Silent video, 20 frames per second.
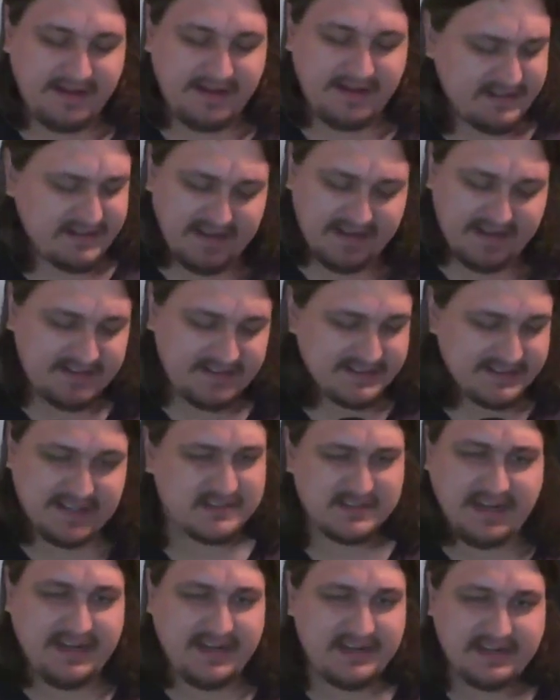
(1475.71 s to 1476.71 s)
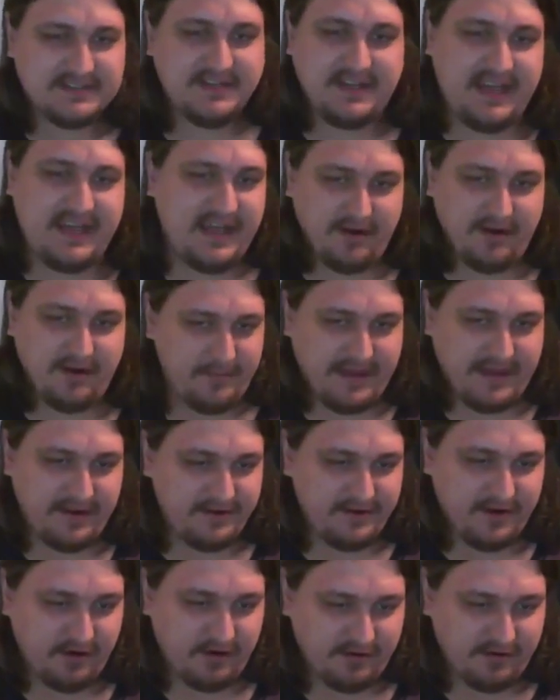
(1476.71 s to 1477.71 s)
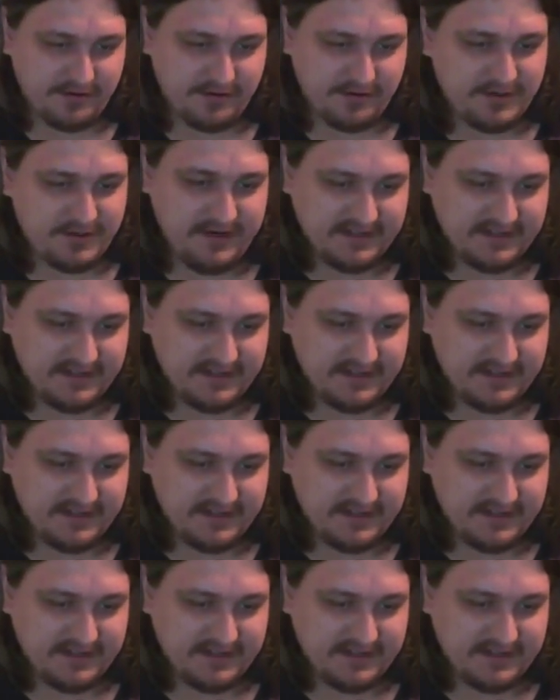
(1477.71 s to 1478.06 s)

he does. He just doesn't. He doesn't care about knowledge.